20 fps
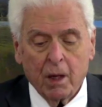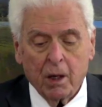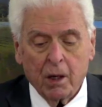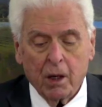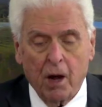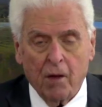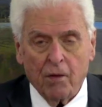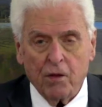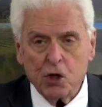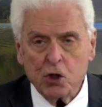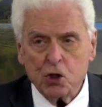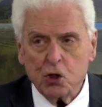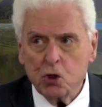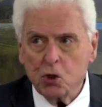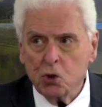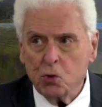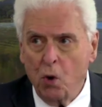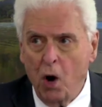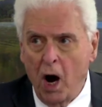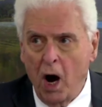Now, this
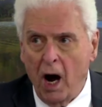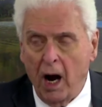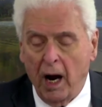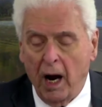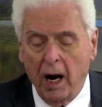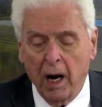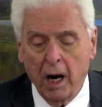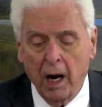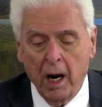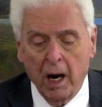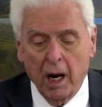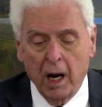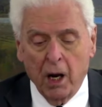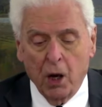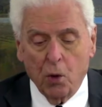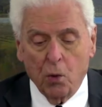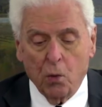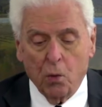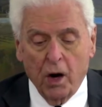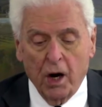is why
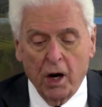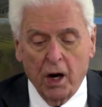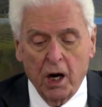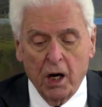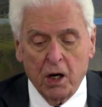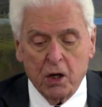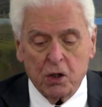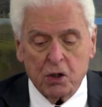we need